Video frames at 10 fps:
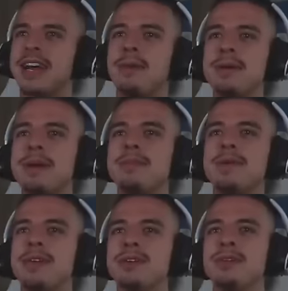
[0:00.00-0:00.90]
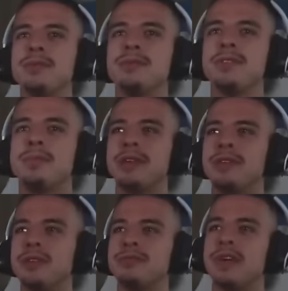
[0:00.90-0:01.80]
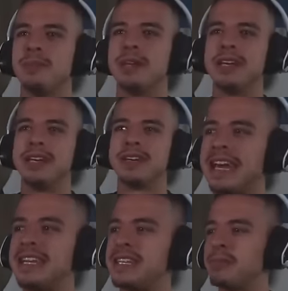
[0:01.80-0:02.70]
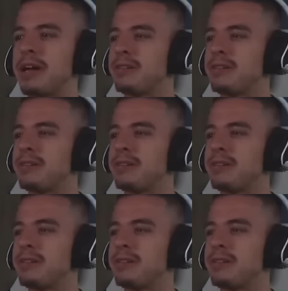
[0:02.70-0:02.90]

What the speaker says: I mean, maybe you, depending on your family, they'd hate it.